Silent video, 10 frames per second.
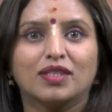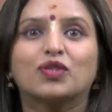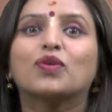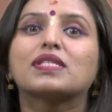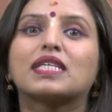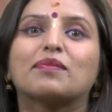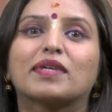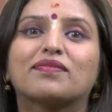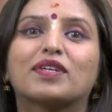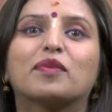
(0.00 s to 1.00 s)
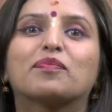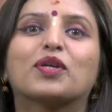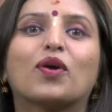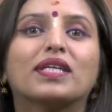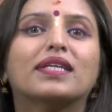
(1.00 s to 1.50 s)
those coming from a
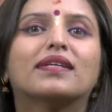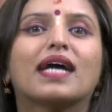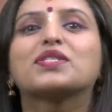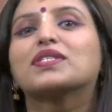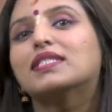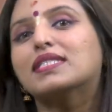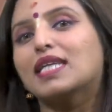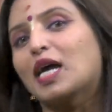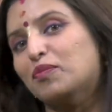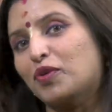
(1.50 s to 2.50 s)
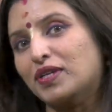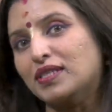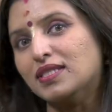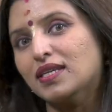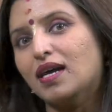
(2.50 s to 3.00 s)
purely rational
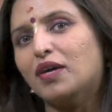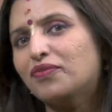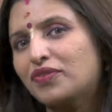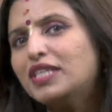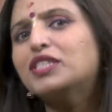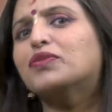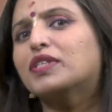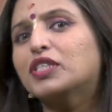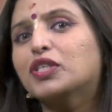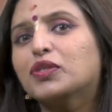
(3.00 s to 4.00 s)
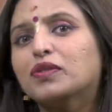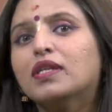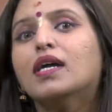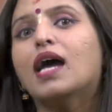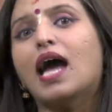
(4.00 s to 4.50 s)
standpoint are free to
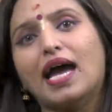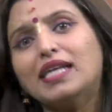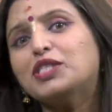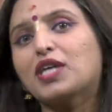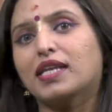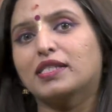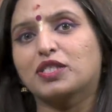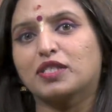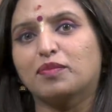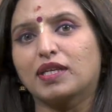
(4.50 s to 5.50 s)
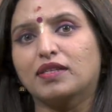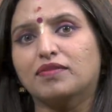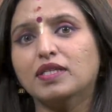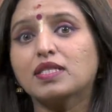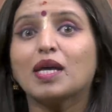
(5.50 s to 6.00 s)
ridicule and challenge the
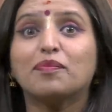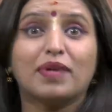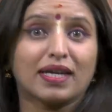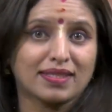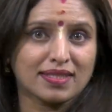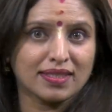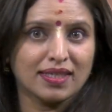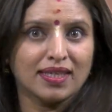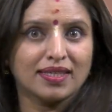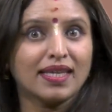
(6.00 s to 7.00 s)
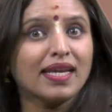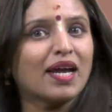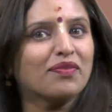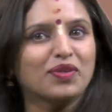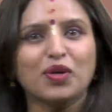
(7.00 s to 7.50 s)
believers, but they
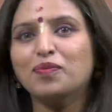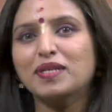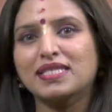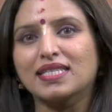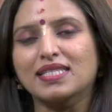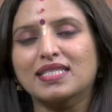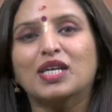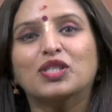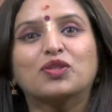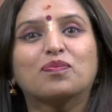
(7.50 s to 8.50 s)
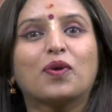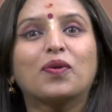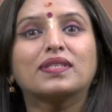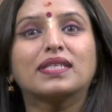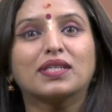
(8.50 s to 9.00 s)
have no business to
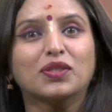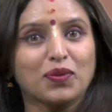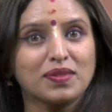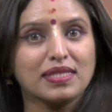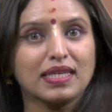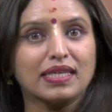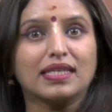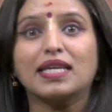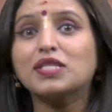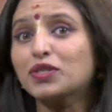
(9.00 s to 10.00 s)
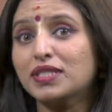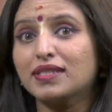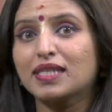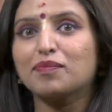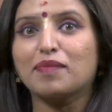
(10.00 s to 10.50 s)
poke their nose in
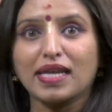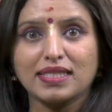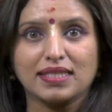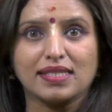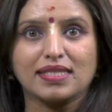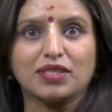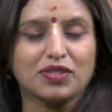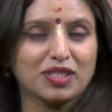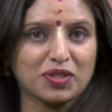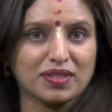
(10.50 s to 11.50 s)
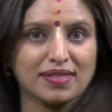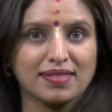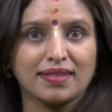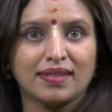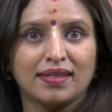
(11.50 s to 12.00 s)
esoteric matters and traditions.